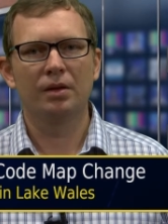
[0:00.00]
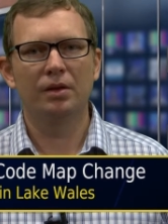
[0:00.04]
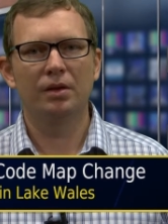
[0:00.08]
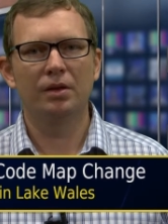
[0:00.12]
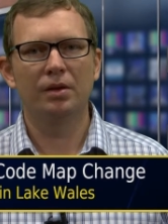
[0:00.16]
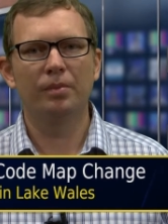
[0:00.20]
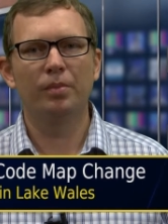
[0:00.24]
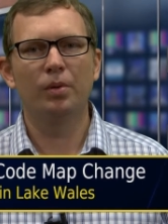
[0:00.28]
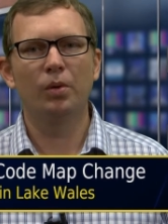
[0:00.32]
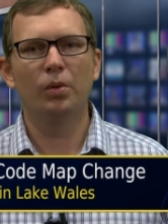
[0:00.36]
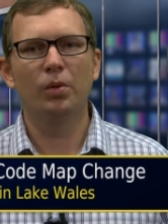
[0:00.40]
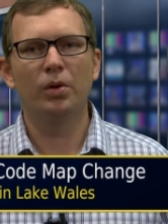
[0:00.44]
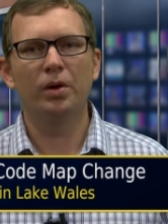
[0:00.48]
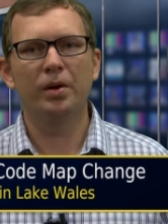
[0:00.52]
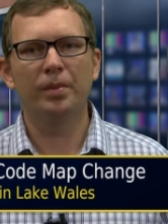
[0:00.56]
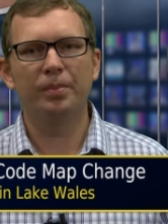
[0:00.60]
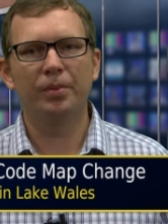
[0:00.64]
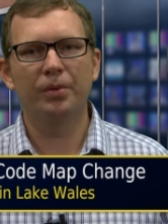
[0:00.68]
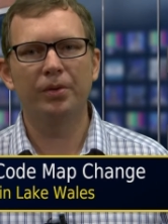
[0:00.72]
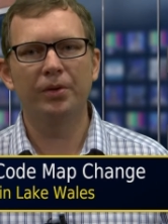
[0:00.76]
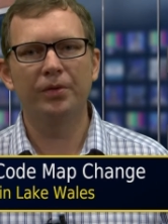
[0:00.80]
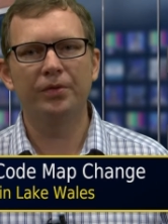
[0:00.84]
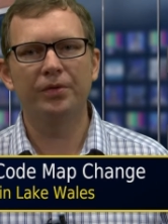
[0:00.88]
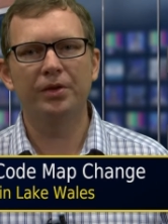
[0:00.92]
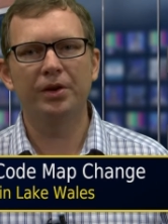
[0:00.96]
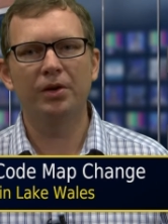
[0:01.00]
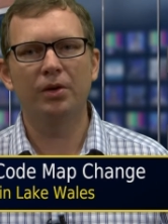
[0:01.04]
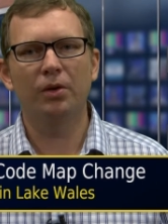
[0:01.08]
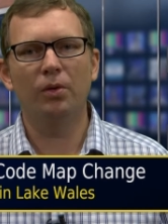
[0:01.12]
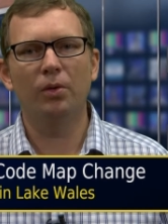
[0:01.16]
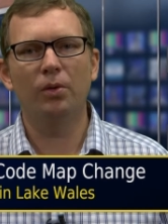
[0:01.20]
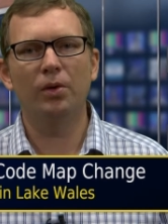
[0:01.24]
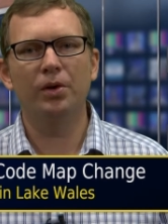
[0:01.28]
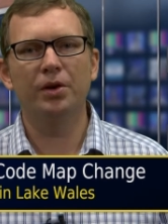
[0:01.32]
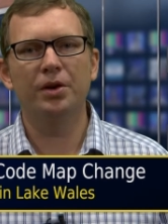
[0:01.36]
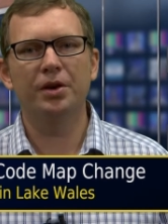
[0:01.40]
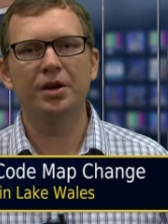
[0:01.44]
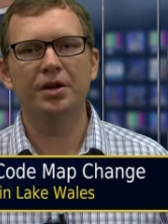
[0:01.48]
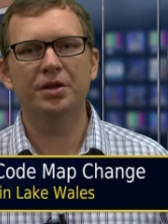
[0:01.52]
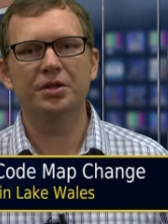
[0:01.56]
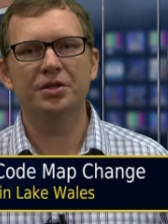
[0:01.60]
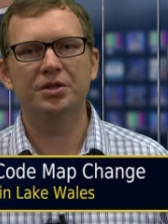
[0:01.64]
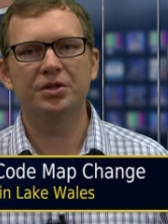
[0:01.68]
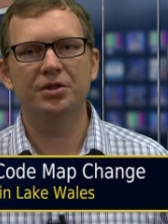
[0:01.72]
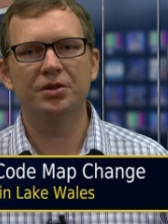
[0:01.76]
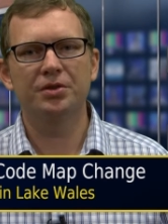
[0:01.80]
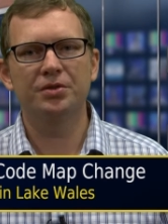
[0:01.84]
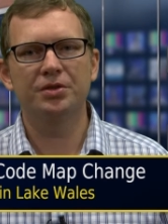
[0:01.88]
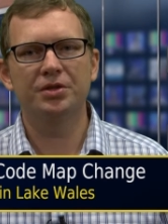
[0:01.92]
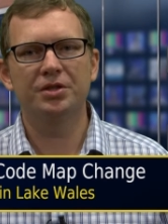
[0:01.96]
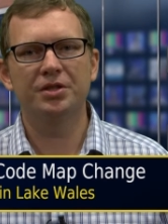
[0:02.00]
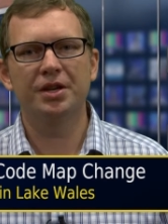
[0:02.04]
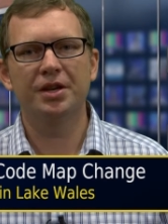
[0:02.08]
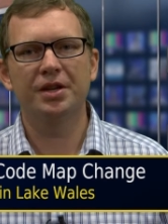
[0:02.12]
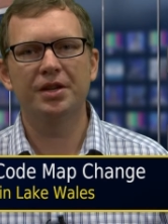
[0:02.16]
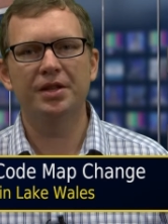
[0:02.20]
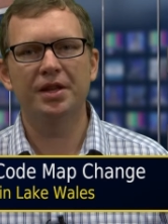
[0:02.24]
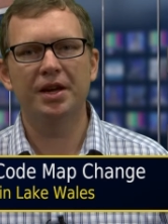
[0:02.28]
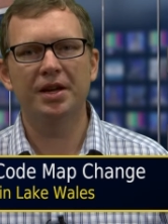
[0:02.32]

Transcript: The board approved an ordinance Tuesday